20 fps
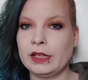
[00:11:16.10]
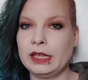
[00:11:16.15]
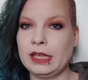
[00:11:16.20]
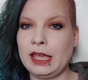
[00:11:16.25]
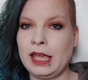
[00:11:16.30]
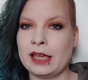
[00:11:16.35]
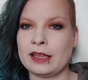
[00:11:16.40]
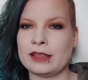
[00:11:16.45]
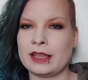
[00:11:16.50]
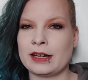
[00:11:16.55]

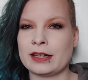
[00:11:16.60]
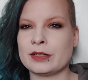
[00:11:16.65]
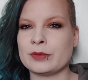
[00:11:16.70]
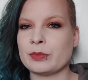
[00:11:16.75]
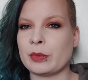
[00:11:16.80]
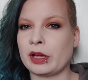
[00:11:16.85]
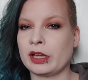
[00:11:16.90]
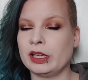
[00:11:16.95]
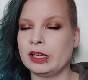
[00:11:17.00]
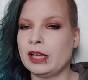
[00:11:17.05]
yeah, that is
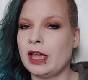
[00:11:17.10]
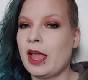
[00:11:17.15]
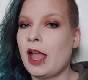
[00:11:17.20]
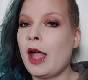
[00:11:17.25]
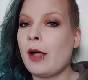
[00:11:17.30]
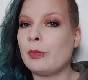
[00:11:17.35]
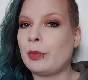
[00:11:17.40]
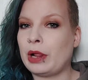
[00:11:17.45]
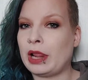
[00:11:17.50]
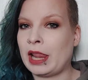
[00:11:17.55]
my
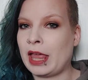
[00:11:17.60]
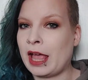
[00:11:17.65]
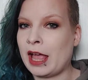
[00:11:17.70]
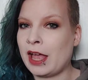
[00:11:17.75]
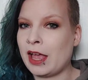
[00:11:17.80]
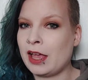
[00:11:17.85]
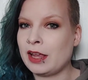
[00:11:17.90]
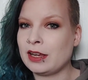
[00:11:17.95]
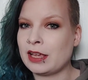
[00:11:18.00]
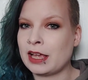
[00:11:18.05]

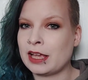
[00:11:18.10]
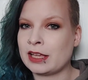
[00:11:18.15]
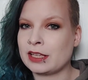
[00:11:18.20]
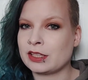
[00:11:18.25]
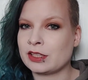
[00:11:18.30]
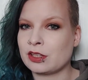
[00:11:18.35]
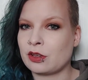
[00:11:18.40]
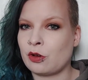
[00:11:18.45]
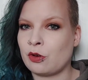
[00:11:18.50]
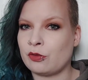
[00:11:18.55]
plan
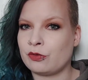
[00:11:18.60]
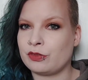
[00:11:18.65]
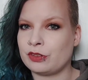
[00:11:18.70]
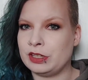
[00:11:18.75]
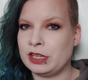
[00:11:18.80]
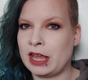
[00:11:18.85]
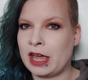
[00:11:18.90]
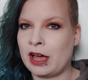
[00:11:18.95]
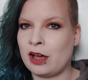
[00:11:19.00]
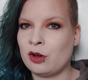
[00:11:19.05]
as of
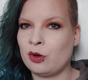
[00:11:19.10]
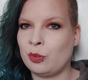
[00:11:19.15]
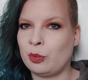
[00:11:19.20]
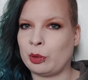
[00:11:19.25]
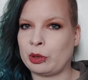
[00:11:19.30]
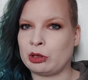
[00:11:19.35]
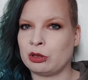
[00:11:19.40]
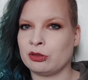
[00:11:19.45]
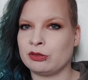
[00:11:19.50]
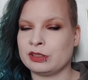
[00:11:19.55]
now,
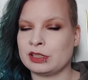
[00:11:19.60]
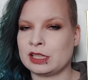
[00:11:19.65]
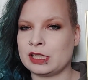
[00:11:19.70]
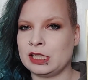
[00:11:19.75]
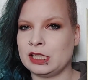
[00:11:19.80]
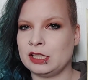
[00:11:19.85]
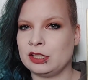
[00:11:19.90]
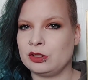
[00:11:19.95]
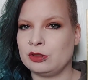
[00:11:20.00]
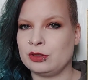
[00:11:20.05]
but obviously
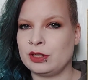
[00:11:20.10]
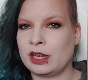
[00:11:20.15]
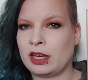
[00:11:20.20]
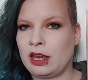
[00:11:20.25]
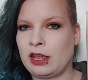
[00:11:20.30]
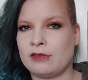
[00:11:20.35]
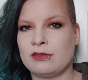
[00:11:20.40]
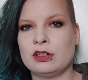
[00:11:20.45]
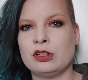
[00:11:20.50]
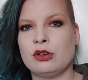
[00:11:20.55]
you
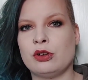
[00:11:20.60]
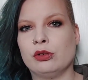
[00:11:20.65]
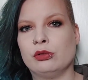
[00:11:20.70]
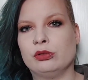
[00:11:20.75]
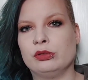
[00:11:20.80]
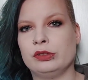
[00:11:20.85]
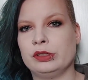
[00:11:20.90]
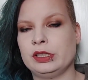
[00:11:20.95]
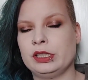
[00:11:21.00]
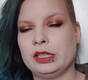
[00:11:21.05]
never know.
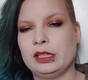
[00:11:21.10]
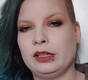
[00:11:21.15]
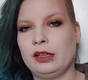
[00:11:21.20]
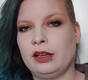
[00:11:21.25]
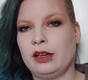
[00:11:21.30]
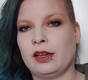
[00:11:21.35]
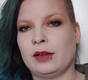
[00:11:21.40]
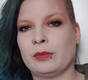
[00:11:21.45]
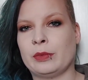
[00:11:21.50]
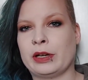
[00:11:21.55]

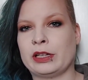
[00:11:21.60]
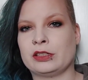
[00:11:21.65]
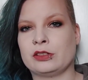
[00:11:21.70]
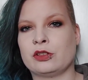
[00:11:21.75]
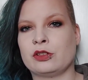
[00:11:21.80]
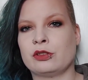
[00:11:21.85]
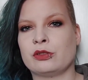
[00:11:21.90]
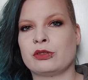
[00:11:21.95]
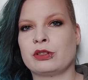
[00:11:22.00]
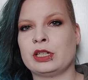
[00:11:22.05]
I might
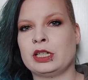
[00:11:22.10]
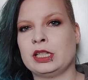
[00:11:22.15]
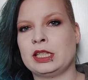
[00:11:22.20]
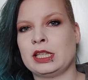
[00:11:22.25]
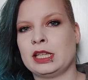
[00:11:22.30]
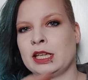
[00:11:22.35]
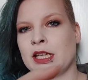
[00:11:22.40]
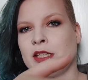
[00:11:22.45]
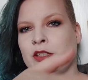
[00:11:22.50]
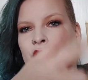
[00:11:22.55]
go
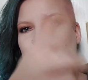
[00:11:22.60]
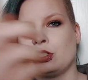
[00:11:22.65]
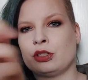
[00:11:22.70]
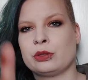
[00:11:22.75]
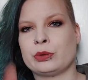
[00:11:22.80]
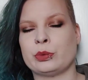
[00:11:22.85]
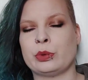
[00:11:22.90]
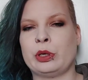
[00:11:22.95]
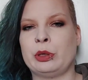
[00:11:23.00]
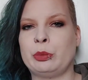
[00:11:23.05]
crazy and just
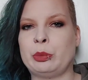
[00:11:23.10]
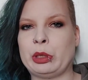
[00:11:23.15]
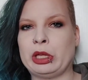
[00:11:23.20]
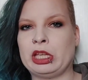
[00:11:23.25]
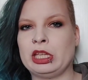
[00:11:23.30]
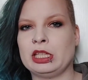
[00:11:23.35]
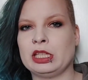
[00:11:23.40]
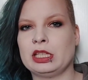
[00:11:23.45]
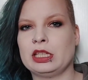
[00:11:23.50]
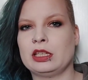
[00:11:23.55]
wear
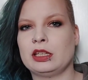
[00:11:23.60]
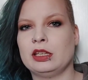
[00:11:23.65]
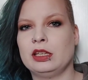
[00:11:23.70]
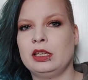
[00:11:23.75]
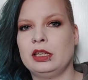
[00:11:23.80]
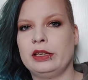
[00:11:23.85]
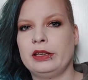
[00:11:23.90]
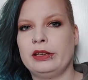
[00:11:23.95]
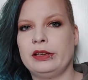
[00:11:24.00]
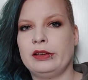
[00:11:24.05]
pink
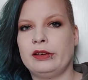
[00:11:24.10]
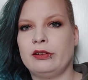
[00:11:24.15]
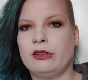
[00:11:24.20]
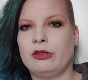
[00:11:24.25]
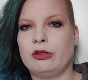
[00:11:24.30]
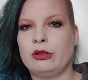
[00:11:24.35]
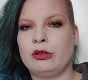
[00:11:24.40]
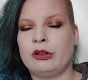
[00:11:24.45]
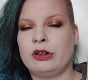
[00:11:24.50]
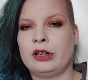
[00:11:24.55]

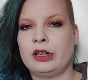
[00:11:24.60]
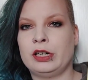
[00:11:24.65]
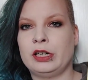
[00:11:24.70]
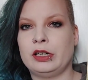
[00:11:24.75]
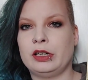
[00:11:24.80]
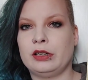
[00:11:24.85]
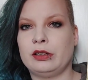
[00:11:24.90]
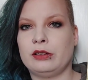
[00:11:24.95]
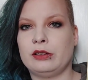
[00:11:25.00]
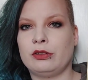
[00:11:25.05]

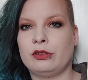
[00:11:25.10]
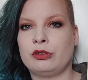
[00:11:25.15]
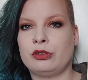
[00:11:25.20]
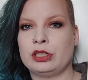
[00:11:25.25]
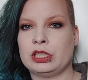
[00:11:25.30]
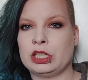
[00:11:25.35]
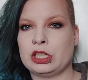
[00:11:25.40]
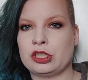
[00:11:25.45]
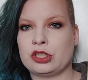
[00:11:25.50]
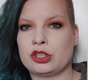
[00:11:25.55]
or
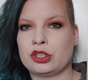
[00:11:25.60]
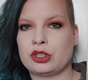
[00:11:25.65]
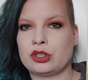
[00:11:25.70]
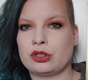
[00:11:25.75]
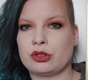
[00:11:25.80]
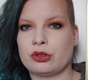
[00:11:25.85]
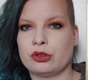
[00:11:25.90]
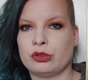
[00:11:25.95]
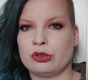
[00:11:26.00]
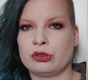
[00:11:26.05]
orange
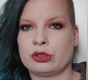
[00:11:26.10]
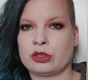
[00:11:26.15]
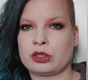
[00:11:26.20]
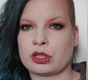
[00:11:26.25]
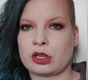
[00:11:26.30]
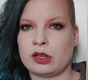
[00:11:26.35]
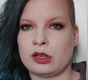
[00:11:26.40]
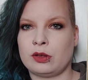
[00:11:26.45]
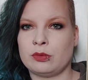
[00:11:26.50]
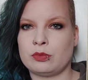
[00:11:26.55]
all the
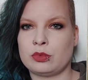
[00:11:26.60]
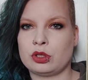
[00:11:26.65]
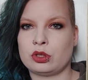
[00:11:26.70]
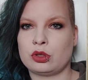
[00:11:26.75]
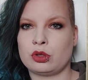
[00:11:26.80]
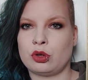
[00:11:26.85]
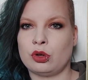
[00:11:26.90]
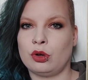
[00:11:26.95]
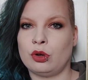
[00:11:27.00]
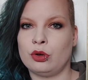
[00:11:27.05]
time.
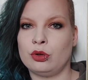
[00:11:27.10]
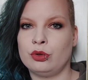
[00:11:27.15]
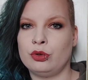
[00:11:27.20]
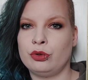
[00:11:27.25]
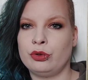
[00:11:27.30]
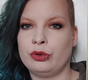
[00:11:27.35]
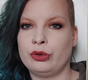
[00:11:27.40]
So